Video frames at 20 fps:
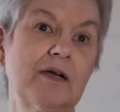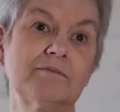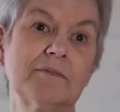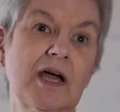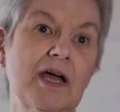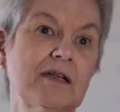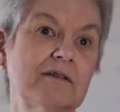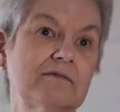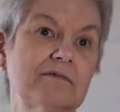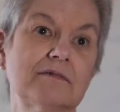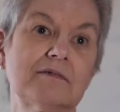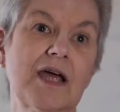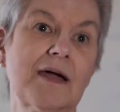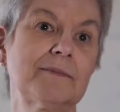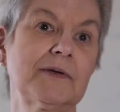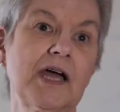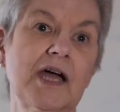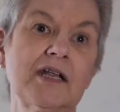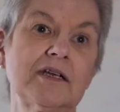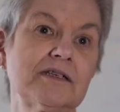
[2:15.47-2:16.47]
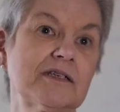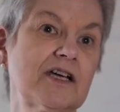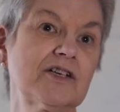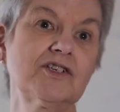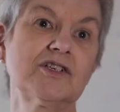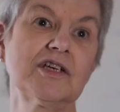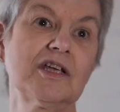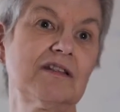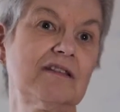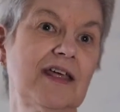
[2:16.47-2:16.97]
I'm not, I'm not
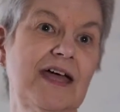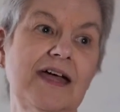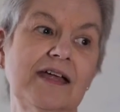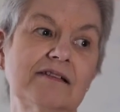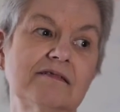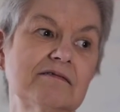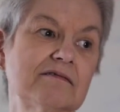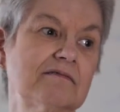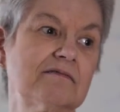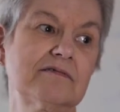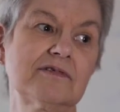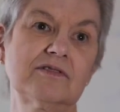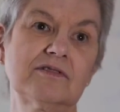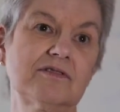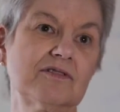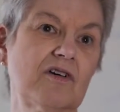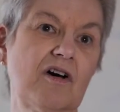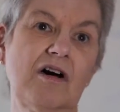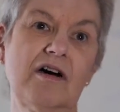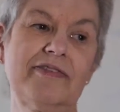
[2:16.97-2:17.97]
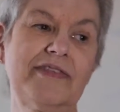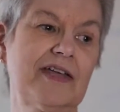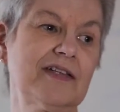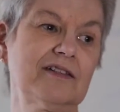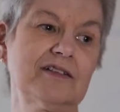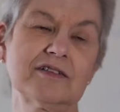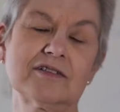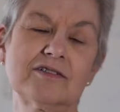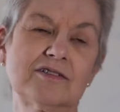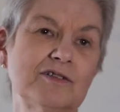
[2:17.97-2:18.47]
touching that saw,
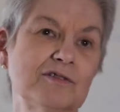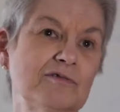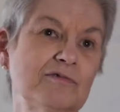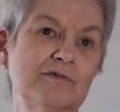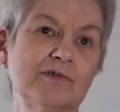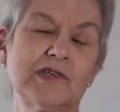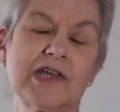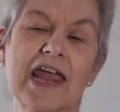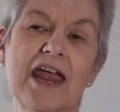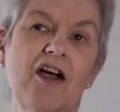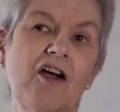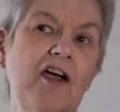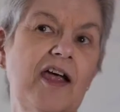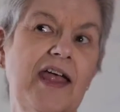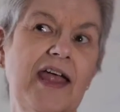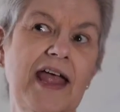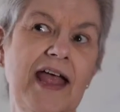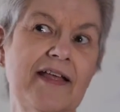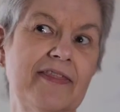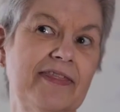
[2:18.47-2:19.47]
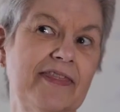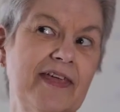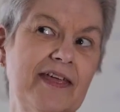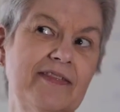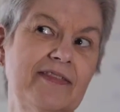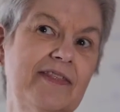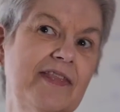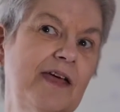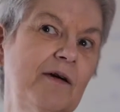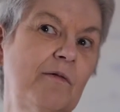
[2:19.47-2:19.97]
that looks too scary. And
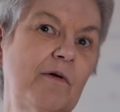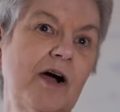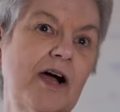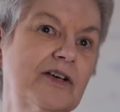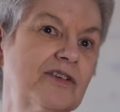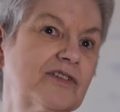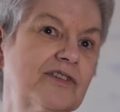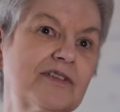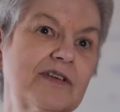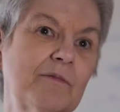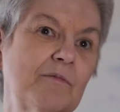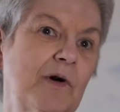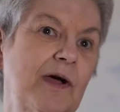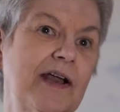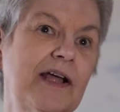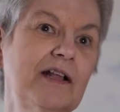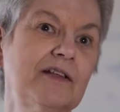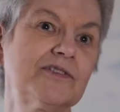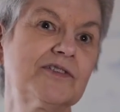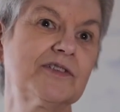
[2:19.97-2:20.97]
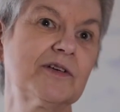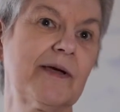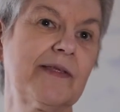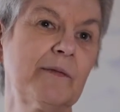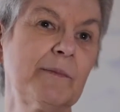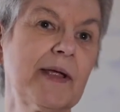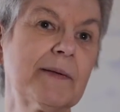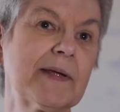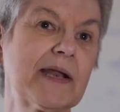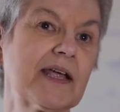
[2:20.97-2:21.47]
then they watch someone else do it,
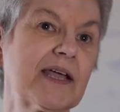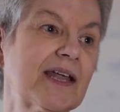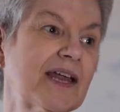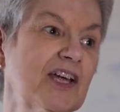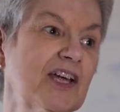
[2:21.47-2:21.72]
and wait a minute,